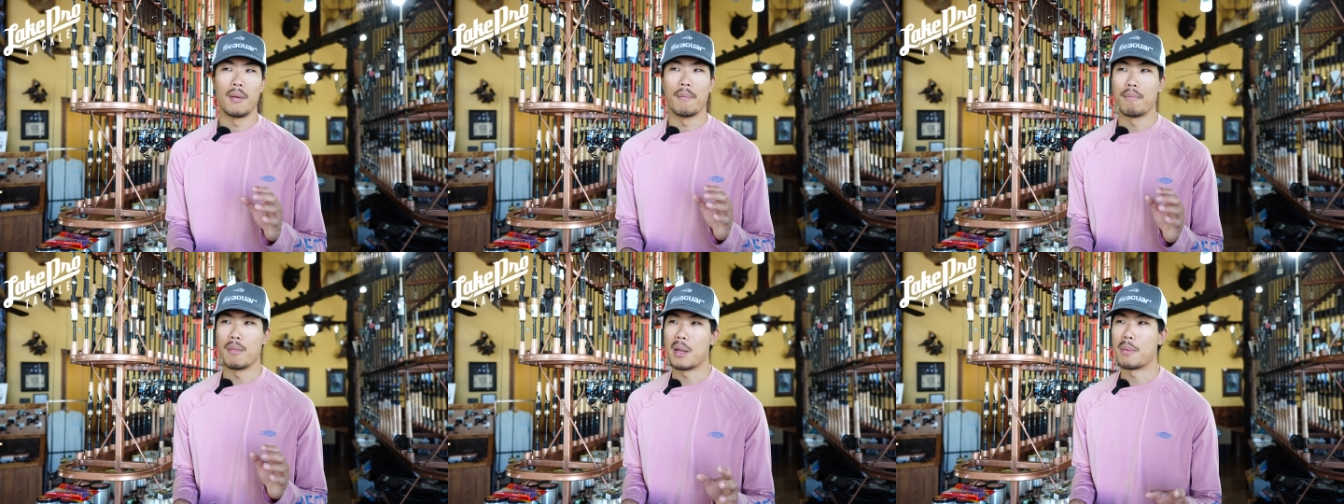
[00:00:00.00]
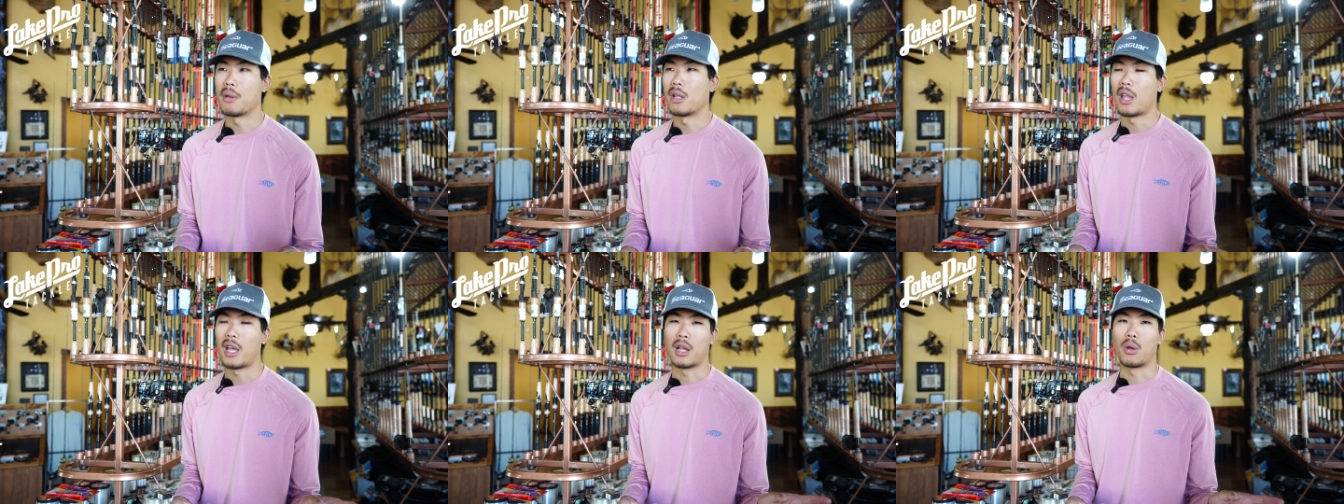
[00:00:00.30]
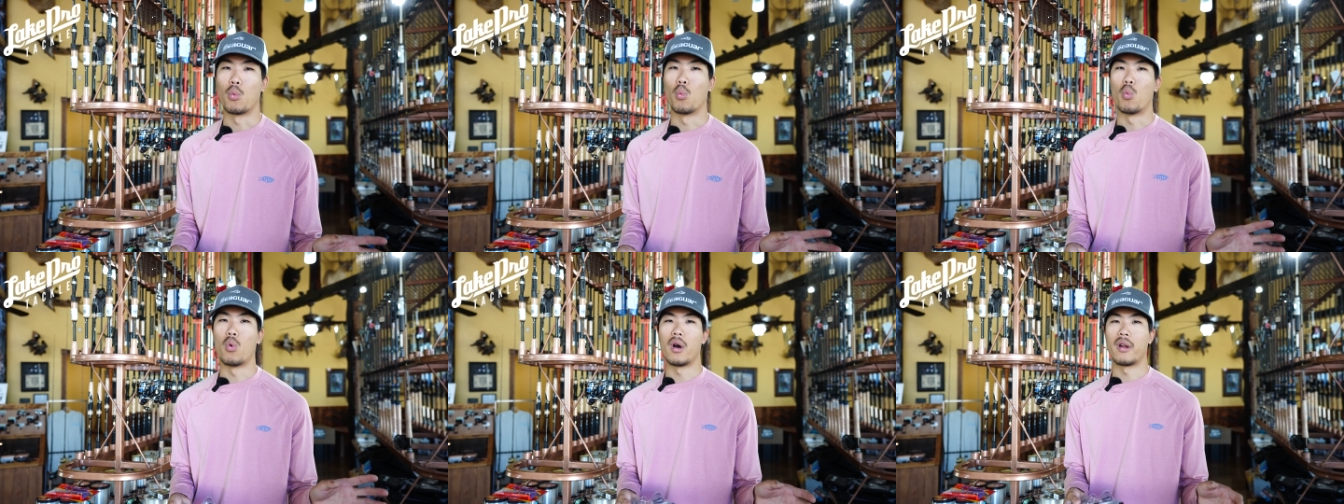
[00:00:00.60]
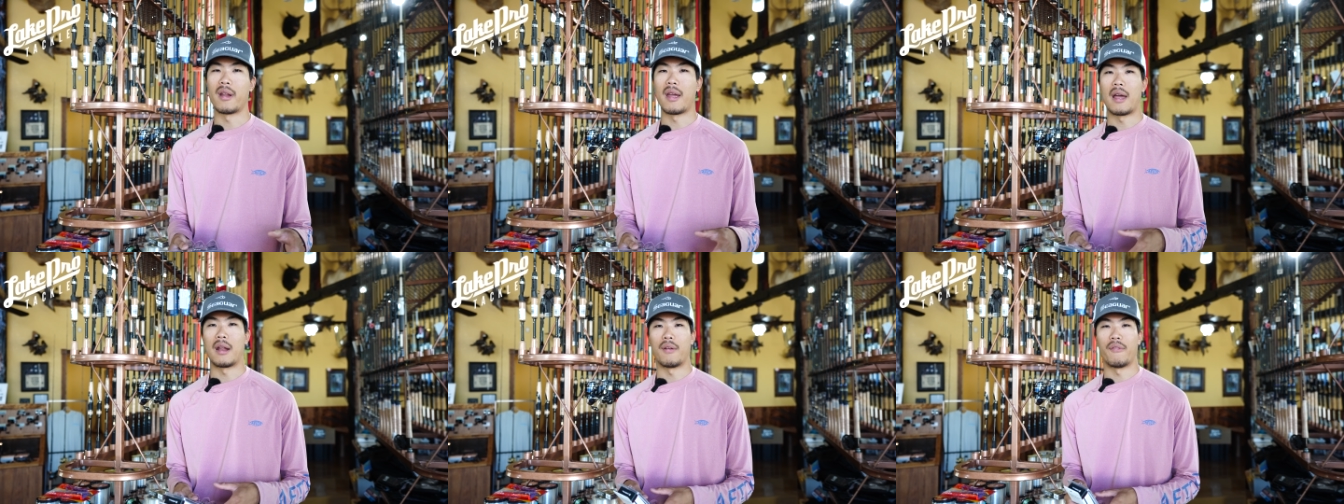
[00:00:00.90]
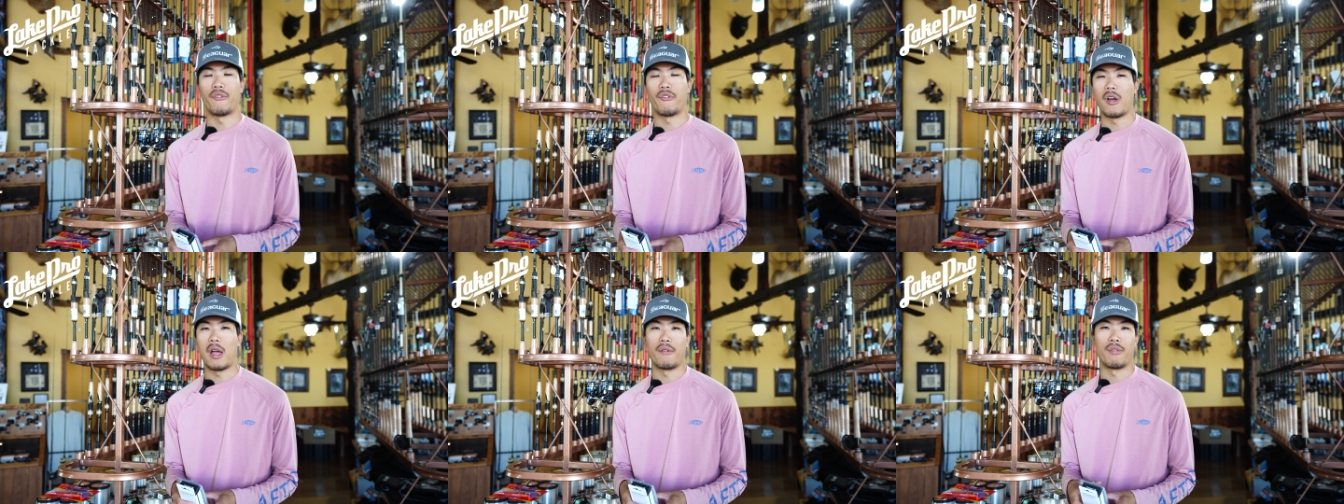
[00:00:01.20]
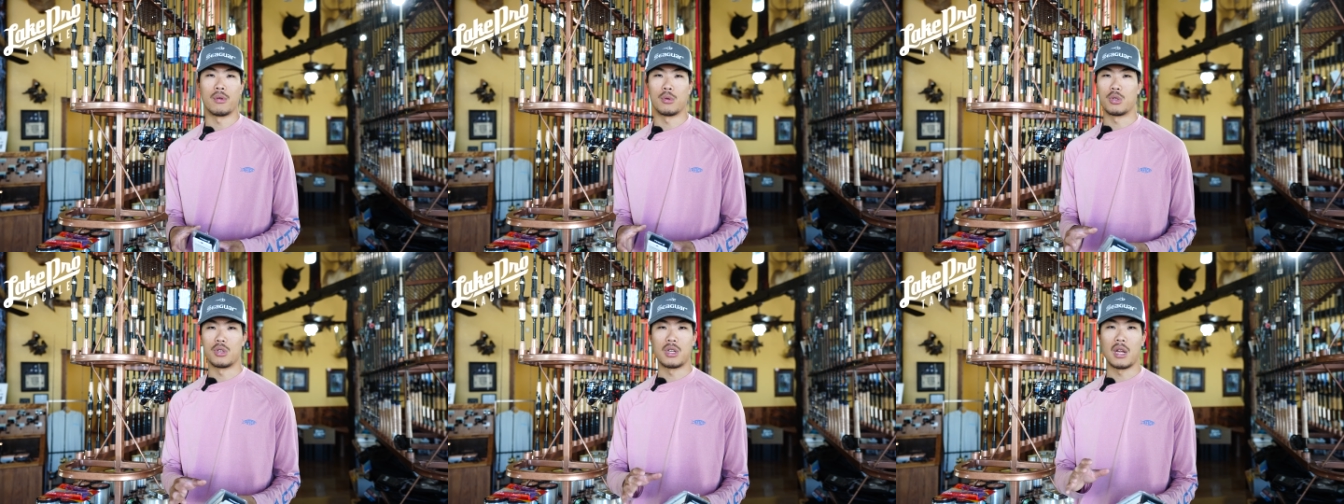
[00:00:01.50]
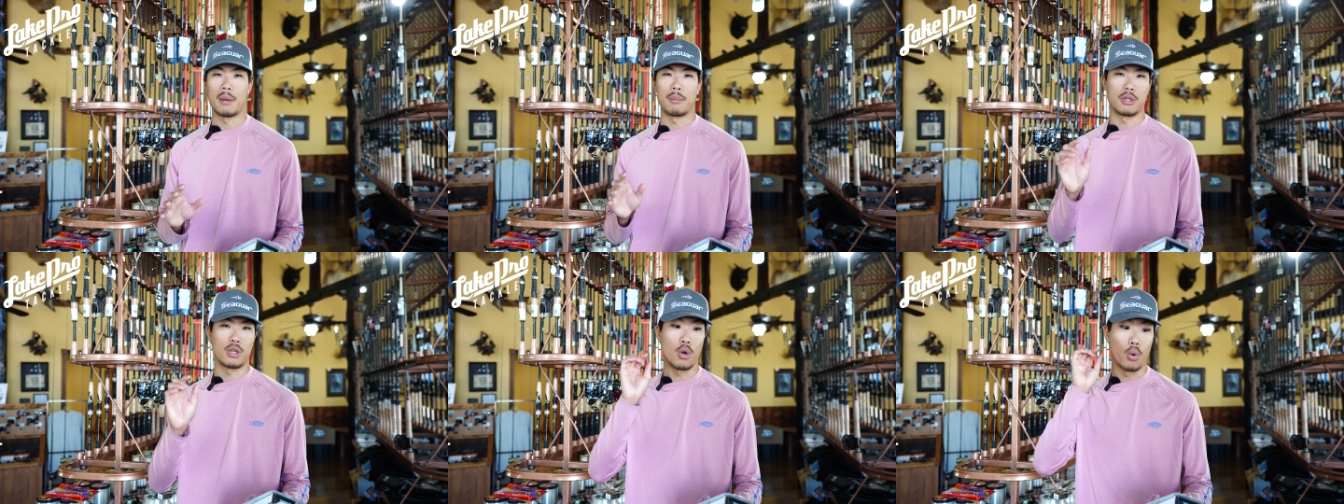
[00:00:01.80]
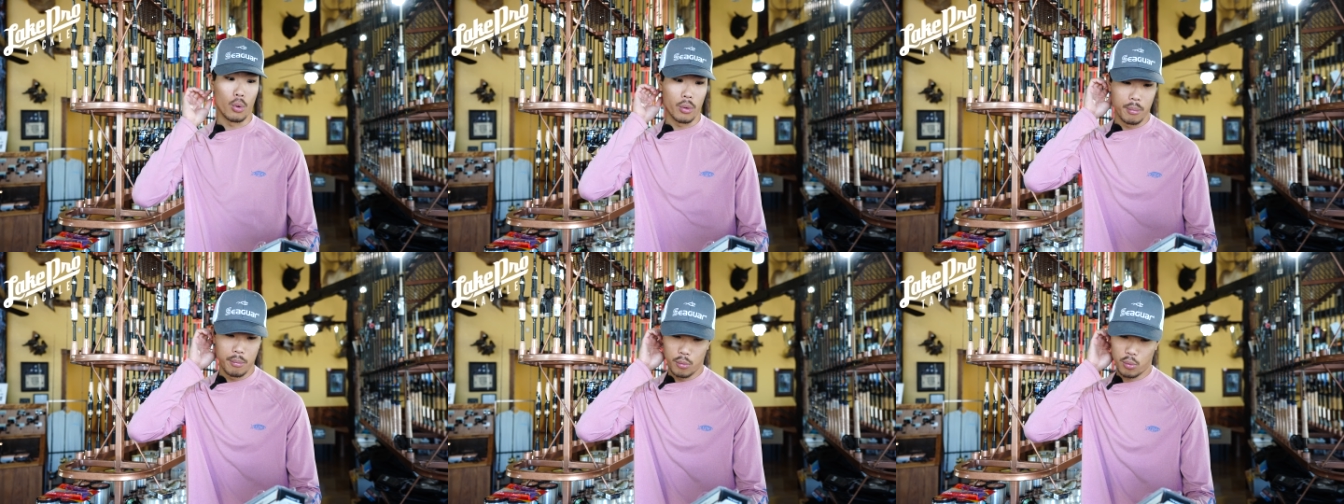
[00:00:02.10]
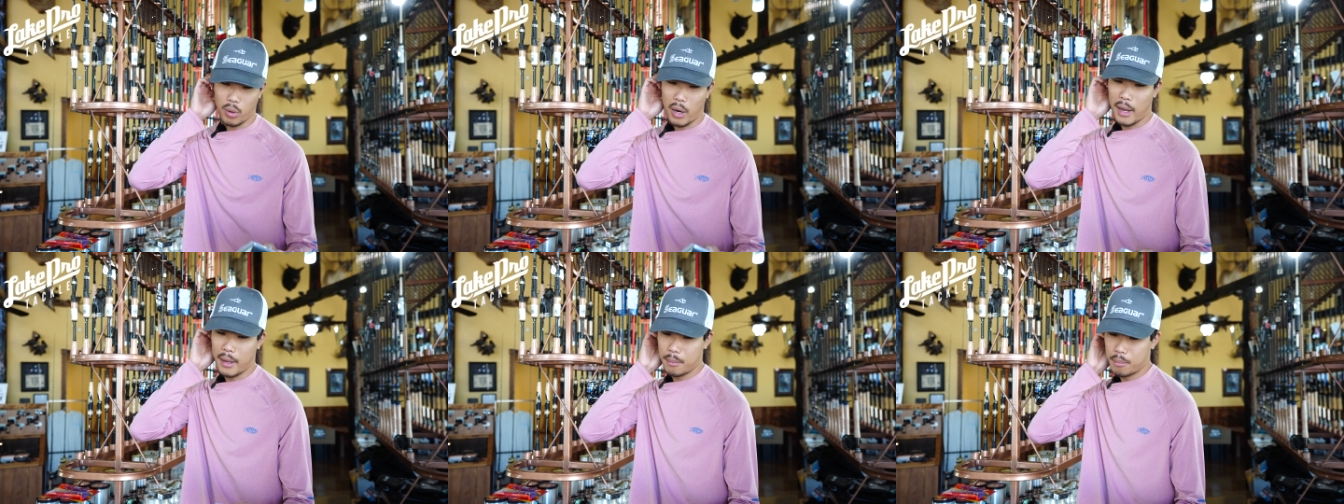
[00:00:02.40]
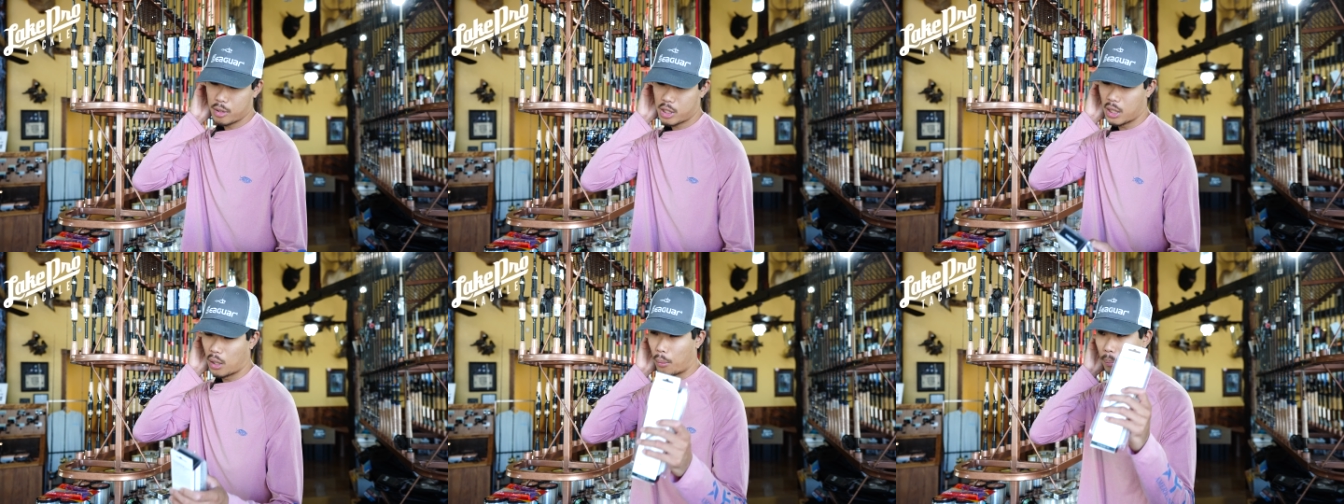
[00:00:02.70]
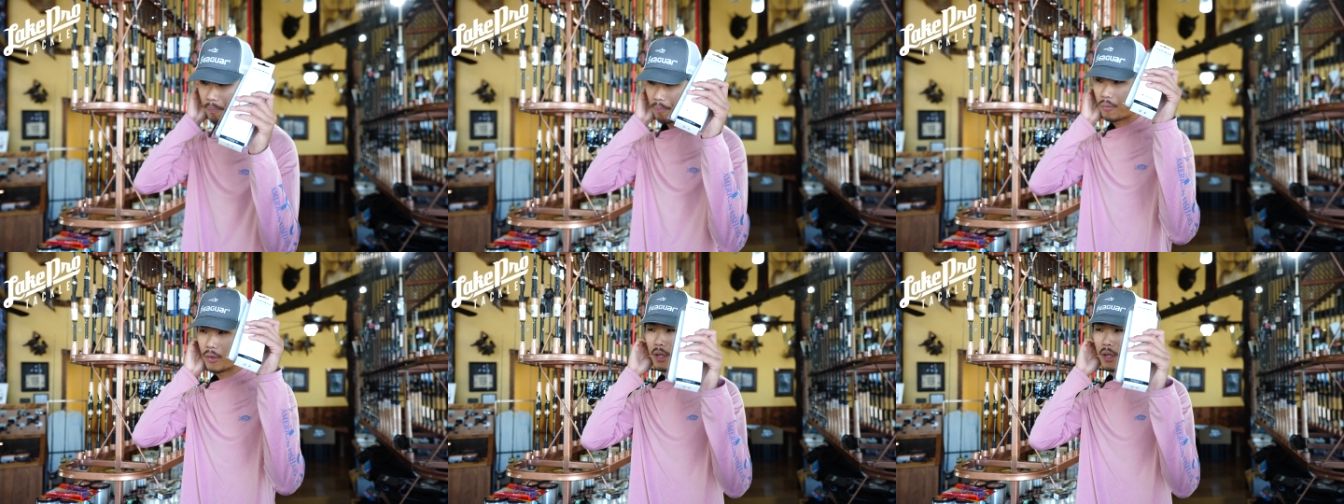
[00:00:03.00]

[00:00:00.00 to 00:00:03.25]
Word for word: maybe like one out of 500 times gold, right? So